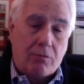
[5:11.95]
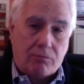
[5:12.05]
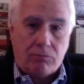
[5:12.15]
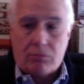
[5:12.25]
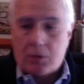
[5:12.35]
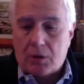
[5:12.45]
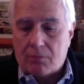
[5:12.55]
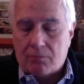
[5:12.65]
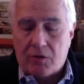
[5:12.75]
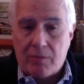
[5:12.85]
Now
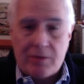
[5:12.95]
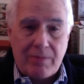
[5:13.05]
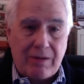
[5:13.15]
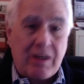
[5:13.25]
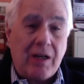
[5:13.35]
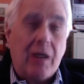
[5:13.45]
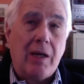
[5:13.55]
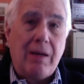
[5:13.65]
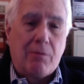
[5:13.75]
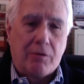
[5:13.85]
um, there are many, many
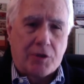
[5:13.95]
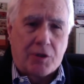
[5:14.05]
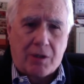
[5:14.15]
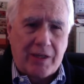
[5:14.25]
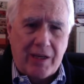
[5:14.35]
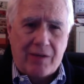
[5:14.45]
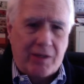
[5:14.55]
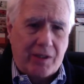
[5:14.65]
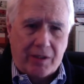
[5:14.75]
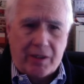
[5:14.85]
glamorous,
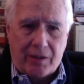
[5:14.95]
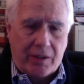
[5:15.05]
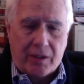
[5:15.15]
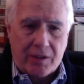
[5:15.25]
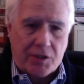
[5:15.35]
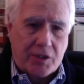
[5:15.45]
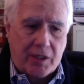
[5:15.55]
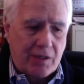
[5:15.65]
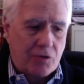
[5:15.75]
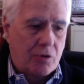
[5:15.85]
uh, elegant
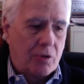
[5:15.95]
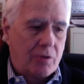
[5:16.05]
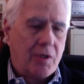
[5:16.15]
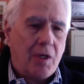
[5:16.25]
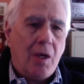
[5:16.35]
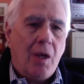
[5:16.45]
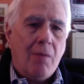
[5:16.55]
steakhouses all over.